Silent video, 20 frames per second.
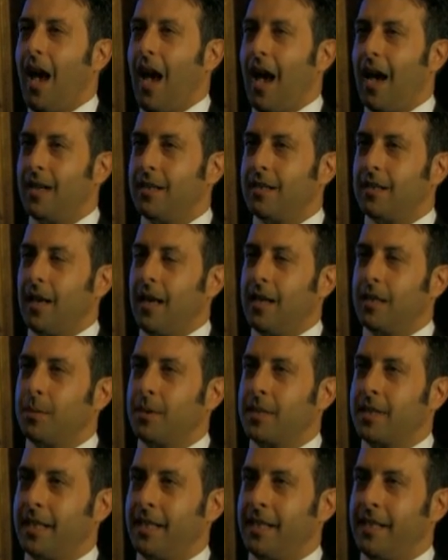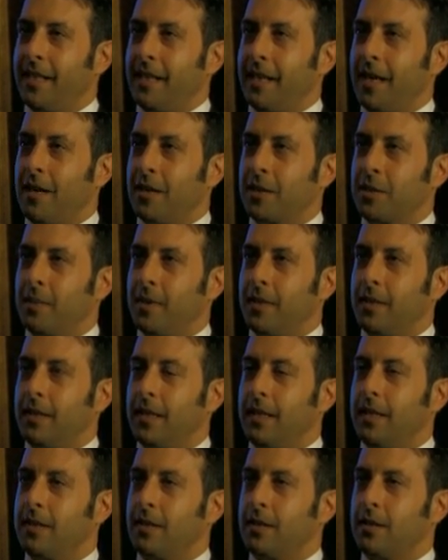And as was said in the announcement,
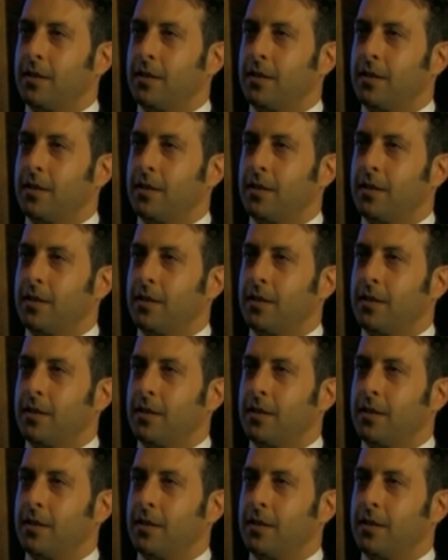these are